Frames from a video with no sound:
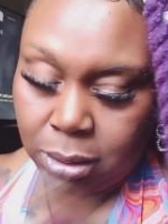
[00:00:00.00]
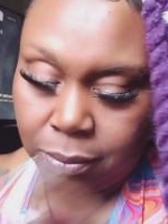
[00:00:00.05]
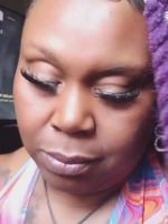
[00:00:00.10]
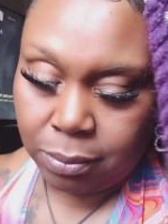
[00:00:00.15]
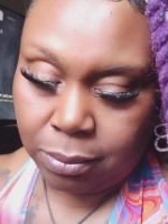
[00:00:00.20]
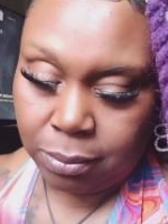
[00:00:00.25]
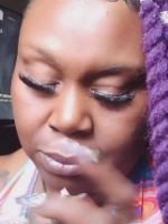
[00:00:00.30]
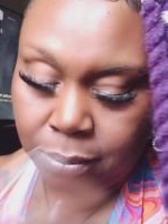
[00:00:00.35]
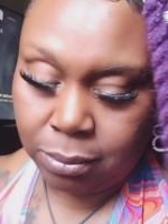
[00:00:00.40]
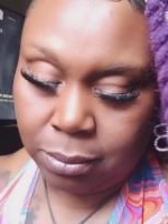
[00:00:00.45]

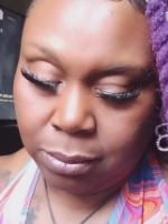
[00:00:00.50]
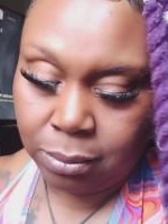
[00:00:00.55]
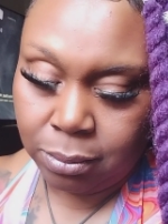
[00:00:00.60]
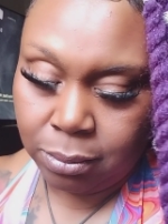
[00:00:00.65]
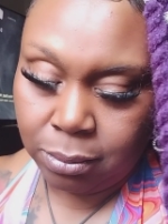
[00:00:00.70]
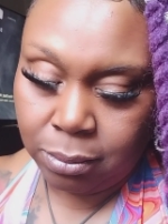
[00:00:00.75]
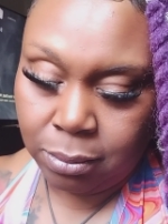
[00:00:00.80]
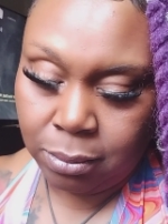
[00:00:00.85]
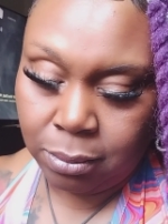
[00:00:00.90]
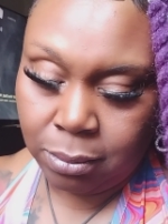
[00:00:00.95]
Mm
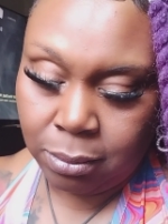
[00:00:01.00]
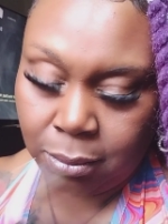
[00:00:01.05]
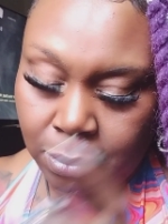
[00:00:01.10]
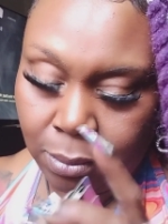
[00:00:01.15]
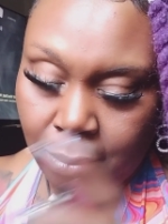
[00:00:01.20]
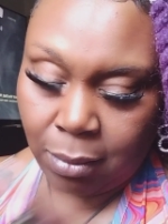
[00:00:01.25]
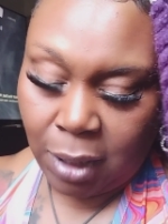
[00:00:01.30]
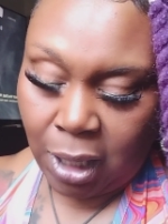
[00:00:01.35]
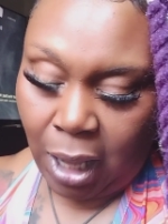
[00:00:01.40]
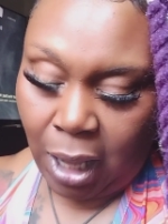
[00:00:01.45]
-hmm.
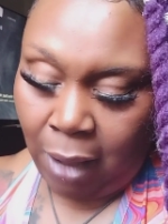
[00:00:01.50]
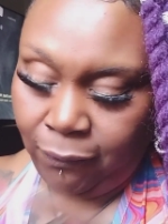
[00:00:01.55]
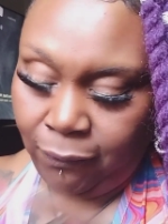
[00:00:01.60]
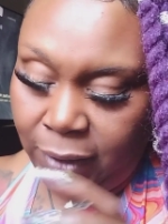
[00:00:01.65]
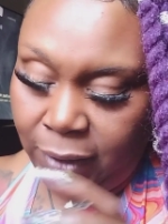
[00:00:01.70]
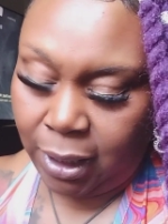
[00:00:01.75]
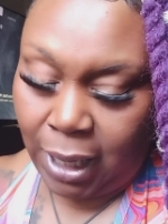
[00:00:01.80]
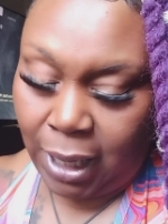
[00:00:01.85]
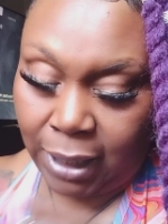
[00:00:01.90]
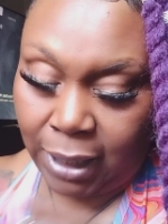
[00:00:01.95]
I
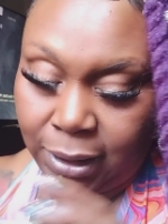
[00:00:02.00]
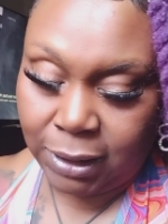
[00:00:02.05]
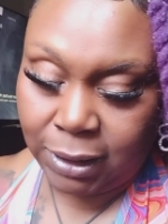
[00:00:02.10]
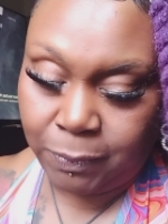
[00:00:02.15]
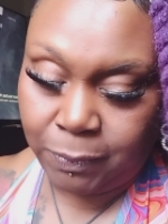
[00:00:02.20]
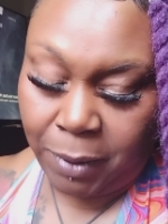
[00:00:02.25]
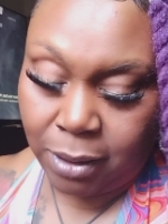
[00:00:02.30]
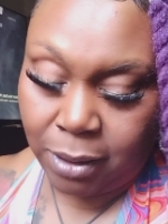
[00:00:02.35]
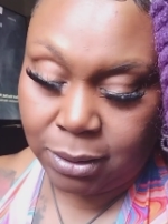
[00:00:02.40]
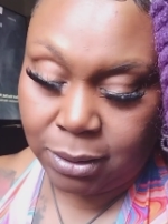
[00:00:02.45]
feel like this
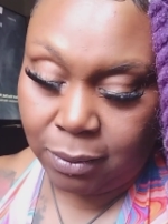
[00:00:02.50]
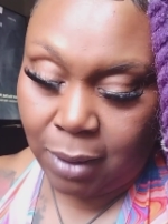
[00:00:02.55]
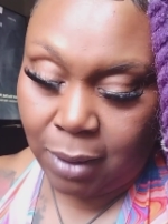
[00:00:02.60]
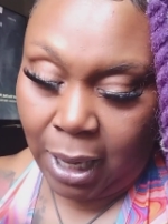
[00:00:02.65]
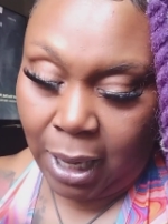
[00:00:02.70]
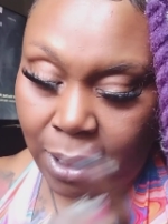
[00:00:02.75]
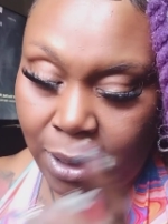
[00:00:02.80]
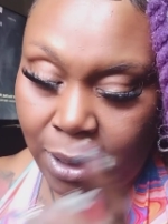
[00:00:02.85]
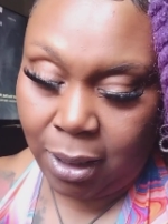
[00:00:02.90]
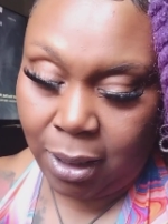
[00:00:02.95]
person
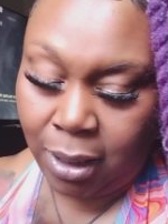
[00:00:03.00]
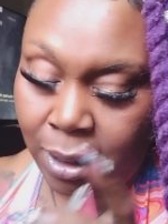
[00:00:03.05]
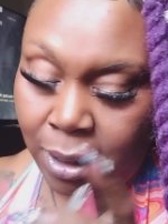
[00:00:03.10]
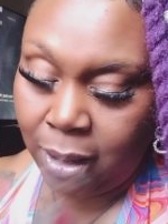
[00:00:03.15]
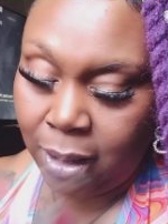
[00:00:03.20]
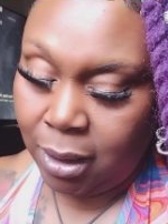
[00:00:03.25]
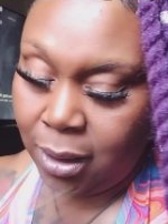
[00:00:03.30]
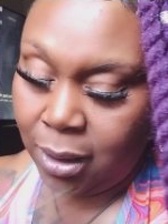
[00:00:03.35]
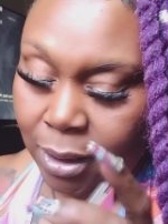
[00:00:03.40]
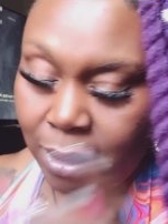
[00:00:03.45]
right here
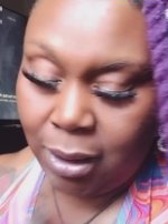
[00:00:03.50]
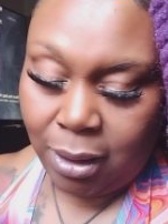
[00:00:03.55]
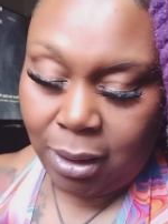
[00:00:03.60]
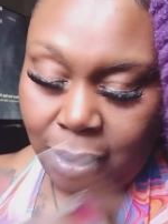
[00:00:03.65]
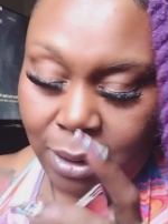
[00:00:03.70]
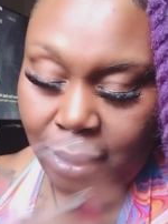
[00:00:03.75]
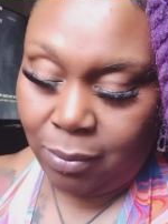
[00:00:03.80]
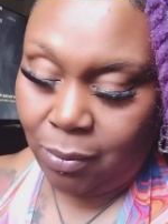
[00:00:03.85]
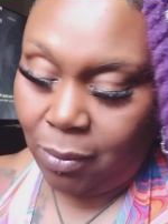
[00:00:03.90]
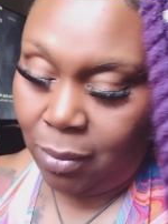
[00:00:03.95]

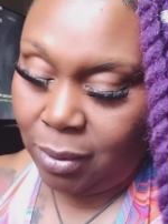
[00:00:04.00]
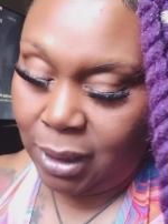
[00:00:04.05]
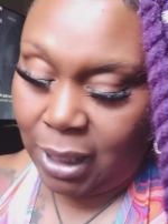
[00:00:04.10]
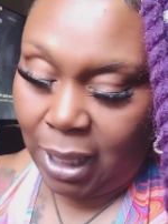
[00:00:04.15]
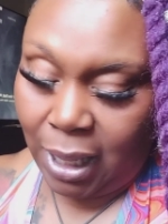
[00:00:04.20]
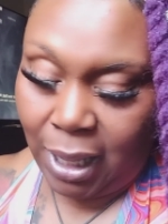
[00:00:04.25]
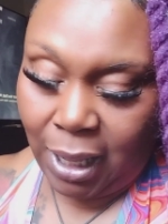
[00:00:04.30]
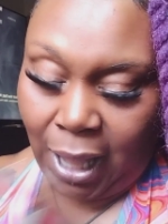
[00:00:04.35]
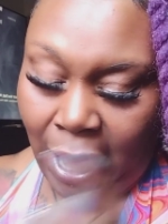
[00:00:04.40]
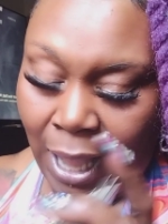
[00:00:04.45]

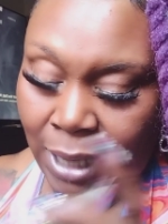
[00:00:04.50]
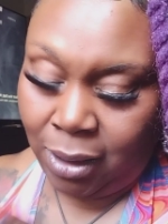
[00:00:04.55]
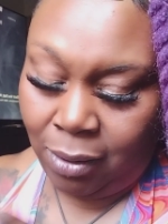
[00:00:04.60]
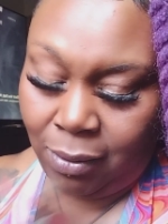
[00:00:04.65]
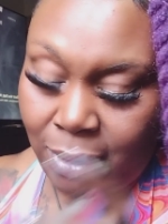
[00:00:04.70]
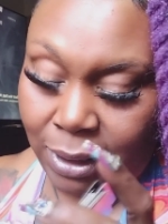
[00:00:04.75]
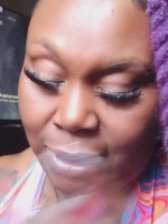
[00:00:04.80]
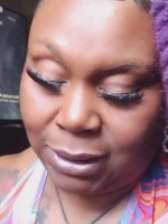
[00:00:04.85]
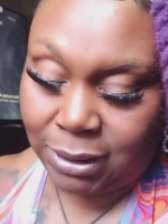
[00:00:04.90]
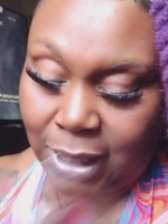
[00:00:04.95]
I
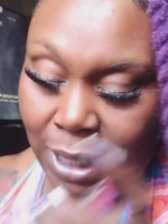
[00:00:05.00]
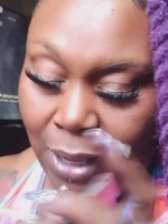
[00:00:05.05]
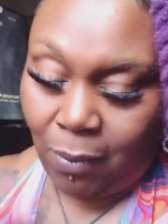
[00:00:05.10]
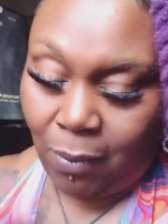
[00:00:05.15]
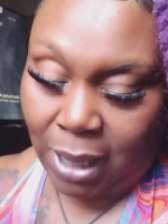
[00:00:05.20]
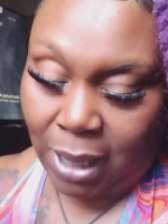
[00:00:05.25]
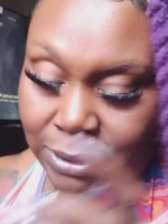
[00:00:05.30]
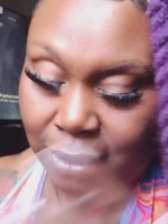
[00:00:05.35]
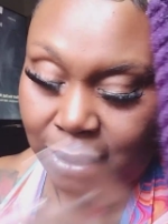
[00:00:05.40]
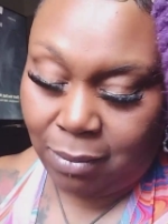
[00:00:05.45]
don't understand
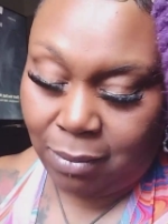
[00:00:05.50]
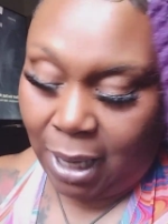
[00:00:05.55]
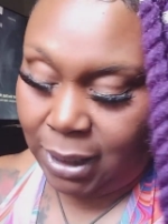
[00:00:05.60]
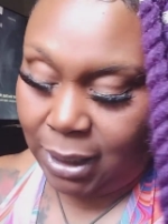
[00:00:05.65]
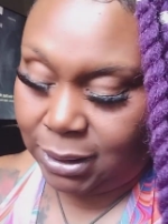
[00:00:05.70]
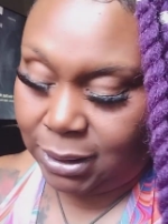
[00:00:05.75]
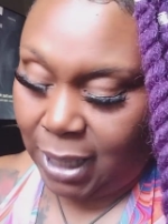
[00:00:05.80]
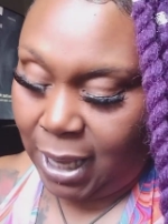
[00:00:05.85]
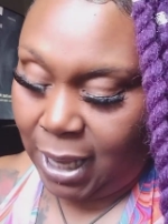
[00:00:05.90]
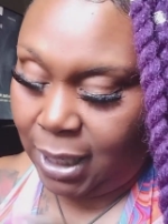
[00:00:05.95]
why somebody
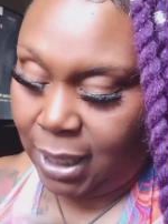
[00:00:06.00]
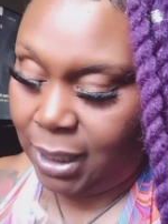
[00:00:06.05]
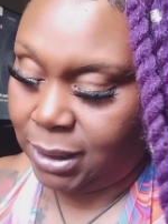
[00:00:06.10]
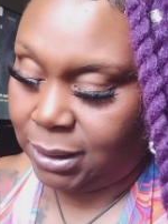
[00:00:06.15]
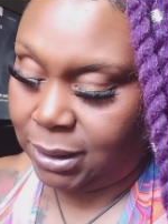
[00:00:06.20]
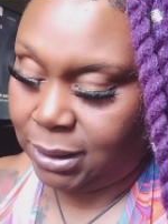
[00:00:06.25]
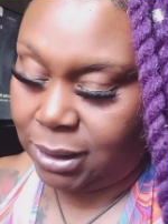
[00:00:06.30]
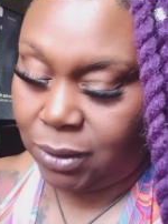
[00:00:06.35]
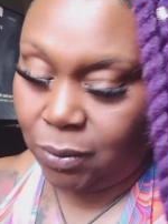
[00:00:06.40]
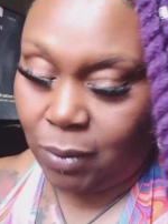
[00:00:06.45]
stayed in
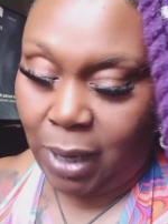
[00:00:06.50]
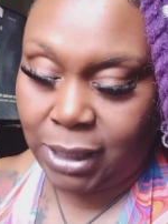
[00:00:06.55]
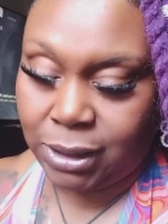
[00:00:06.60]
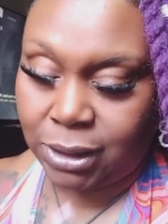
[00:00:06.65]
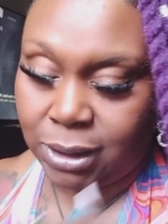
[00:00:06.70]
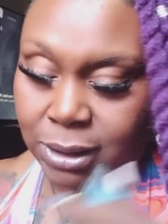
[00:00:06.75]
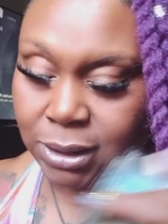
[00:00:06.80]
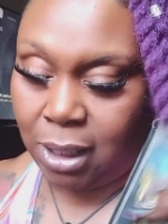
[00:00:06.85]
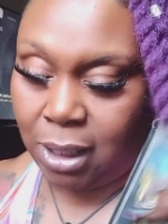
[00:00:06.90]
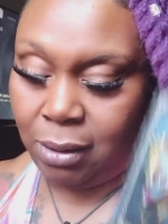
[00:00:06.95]
this
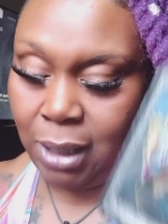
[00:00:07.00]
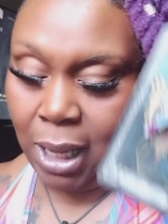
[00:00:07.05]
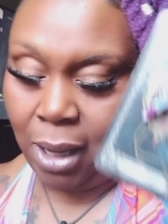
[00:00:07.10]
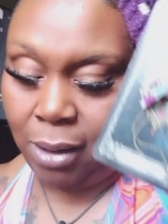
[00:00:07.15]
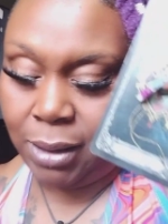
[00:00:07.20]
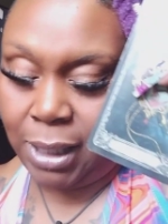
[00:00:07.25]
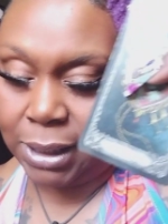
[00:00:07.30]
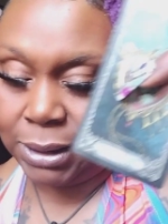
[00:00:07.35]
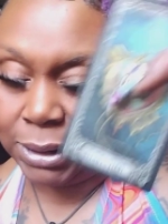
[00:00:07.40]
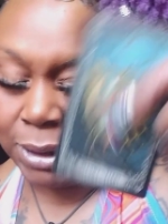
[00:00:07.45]
situation so
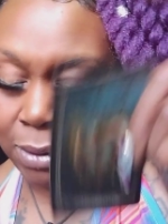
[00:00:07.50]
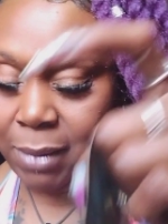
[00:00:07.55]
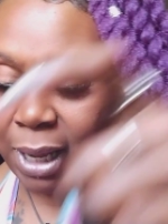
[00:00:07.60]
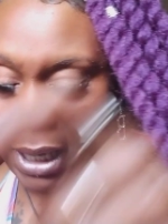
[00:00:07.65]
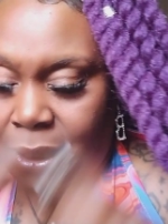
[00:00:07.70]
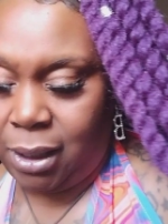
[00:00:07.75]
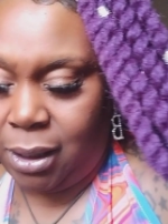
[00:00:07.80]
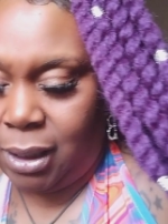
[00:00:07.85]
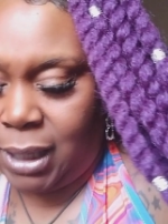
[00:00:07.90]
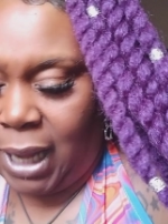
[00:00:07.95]
long. Yeah,
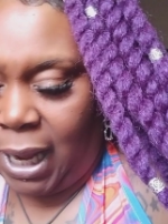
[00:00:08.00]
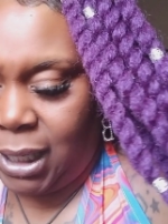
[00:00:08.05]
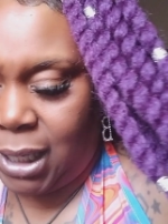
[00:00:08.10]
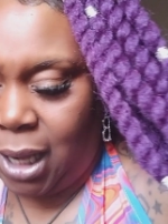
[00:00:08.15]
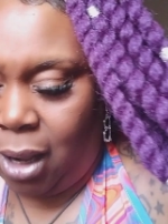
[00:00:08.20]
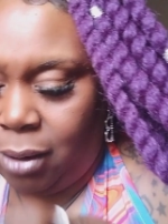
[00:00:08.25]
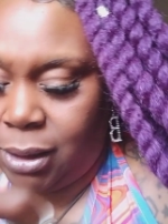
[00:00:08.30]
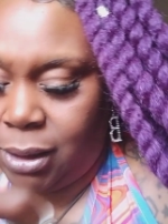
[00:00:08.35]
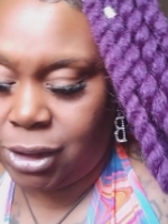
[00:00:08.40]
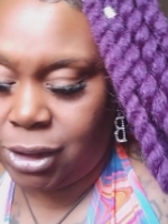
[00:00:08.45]
somebody here, they
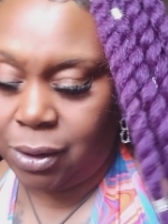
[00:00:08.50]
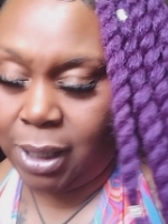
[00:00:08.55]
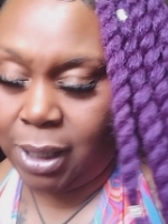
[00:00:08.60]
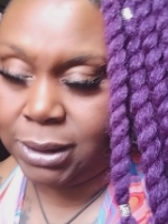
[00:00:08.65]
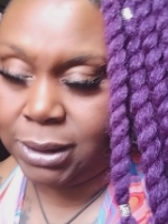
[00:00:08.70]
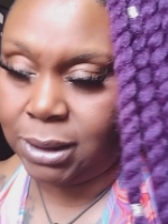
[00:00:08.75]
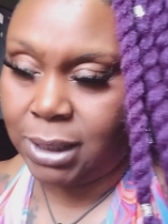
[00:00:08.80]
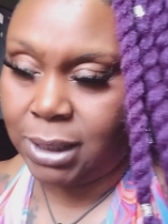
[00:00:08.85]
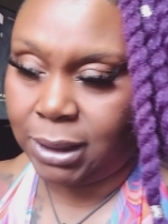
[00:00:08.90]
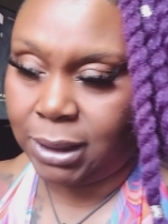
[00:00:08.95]
know the
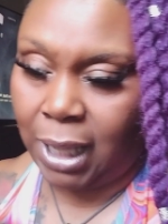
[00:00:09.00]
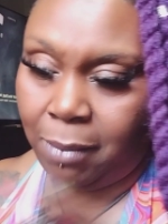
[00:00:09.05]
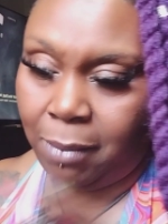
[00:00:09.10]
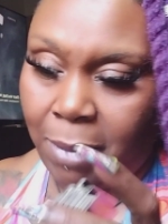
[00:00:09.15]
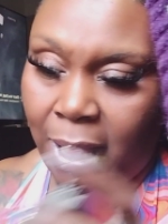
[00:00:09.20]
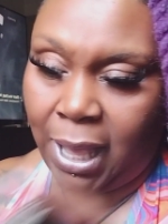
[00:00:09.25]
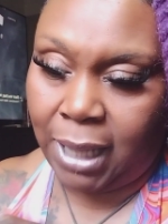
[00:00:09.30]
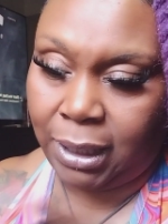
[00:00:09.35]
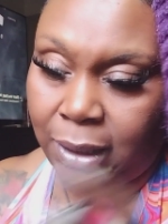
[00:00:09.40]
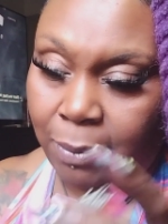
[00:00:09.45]
choices that they
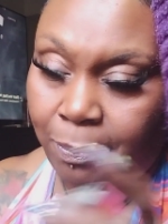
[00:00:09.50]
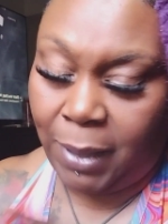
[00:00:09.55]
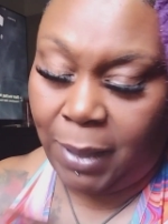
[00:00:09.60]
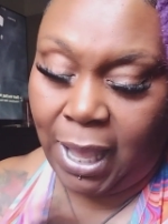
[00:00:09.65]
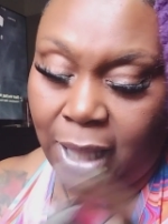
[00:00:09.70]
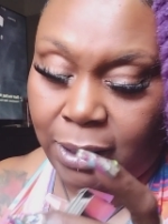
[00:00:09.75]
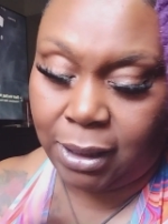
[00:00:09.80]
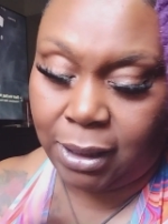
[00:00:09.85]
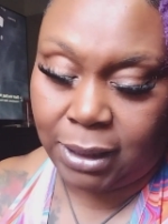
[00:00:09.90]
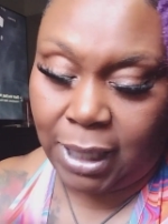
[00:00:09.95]
made, the
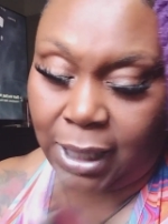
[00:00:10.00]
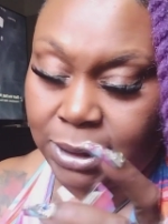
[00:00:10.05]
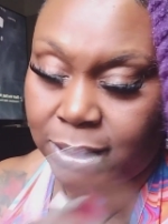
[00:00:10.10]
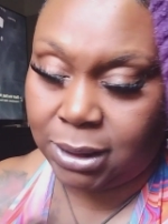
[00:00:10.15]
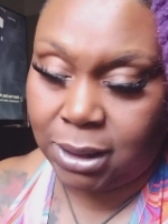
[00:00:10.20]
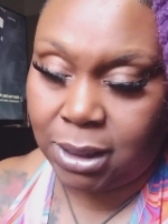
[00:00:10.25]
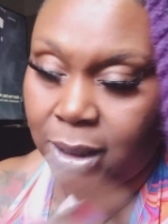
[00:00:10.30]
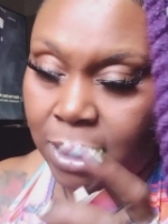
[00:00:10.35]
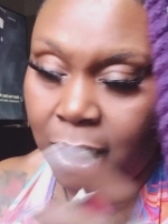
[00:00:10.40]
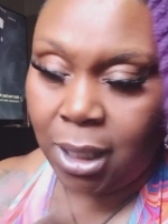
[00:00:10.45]
path that they
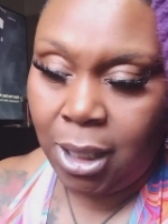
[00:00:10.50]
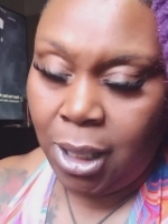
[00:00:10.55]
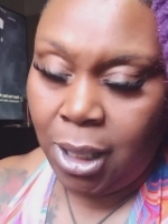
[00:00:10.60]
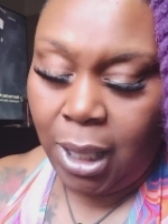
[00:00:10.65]
took.